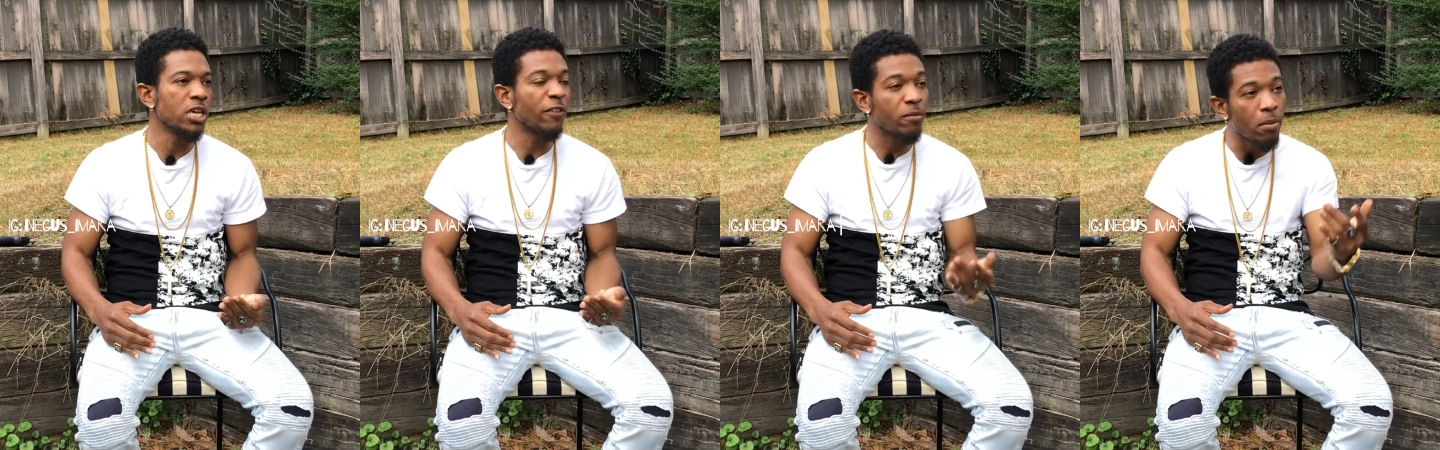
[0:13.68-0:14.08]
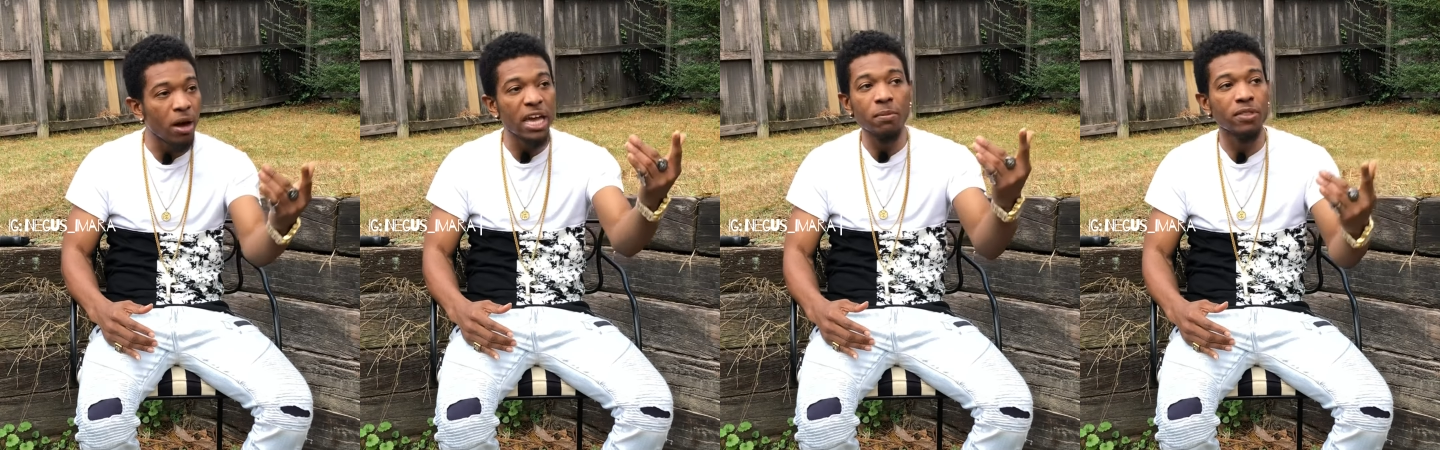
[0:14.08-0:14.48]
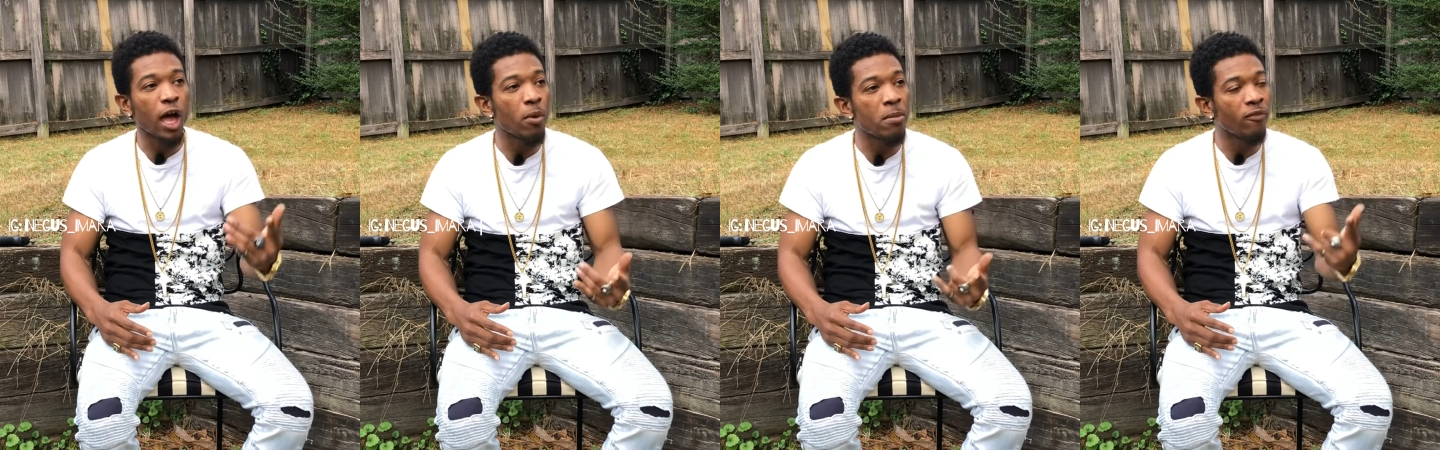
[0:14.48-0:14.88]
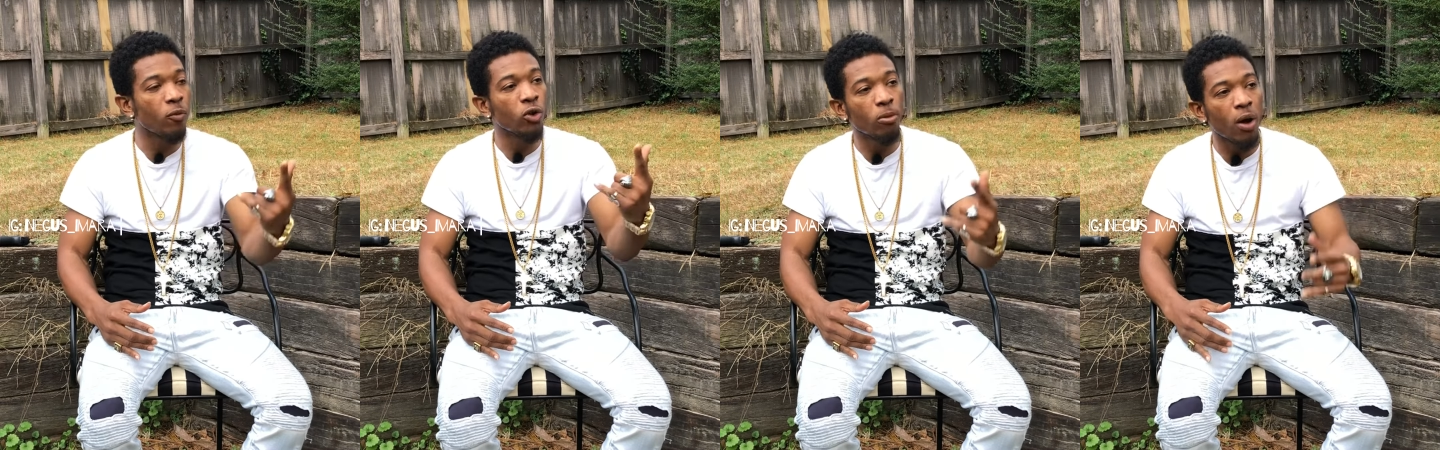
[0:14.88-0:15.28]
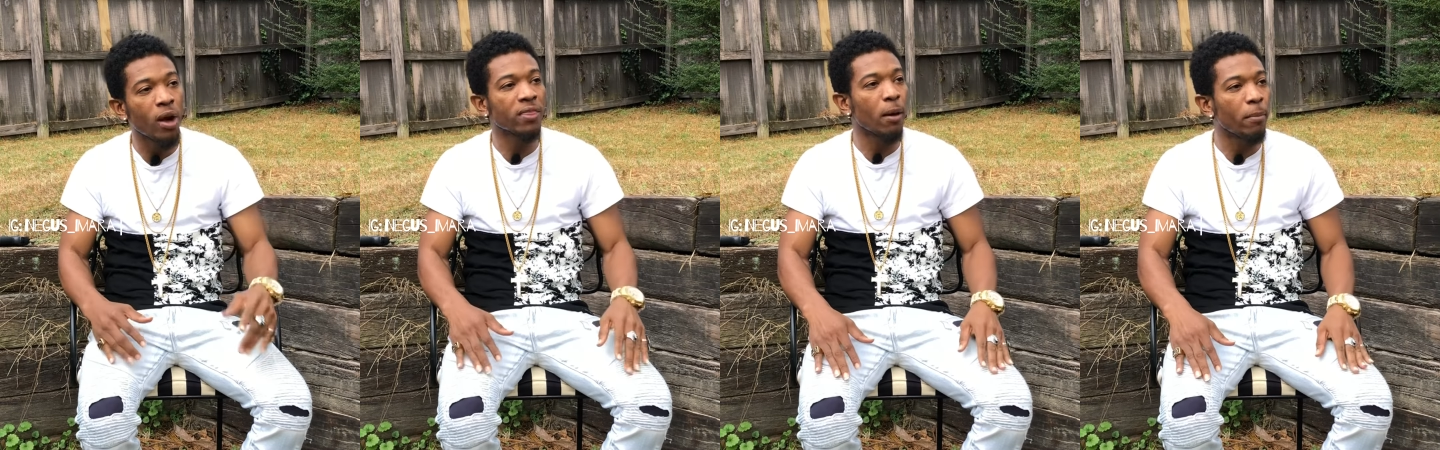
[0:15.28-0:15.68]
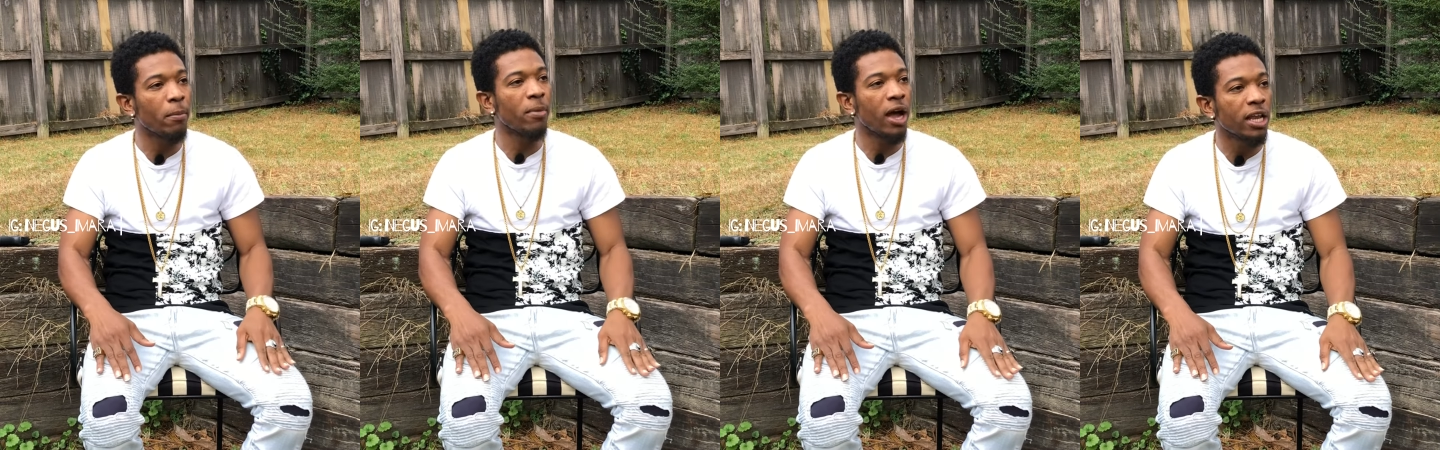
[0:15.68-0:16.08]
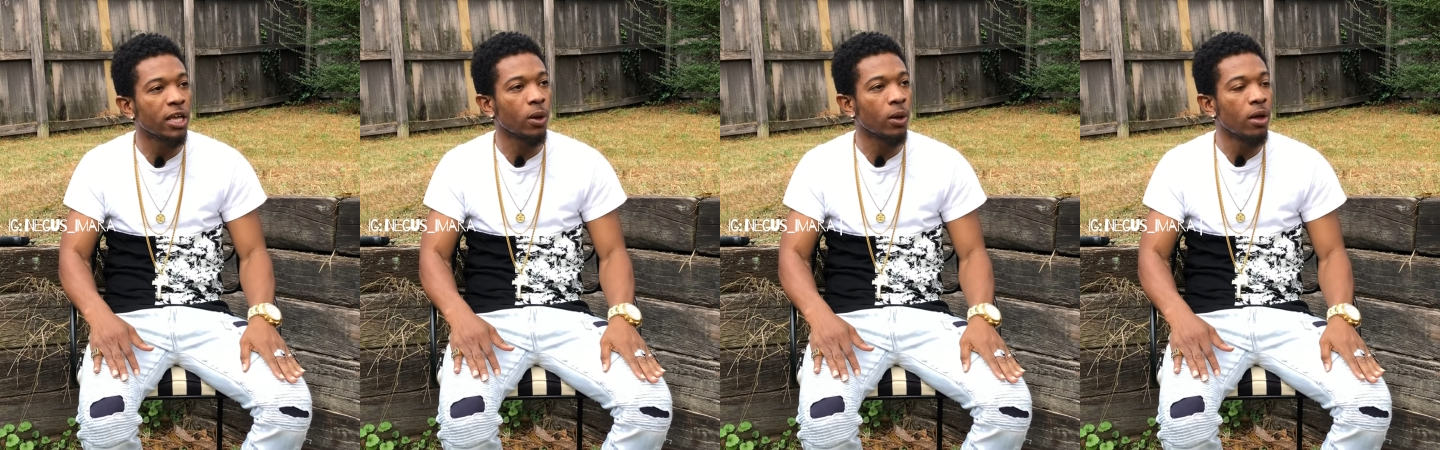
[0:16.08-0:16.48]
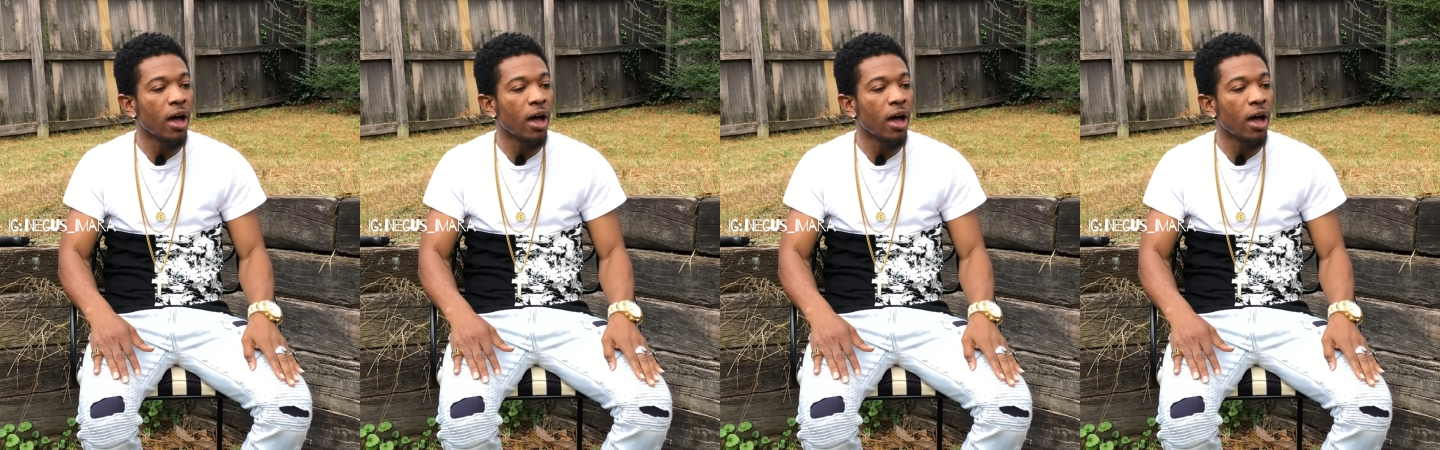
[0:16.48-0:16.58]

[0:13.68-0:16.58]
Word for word: You remember him talk when him have more number one than Bob Marley, you know.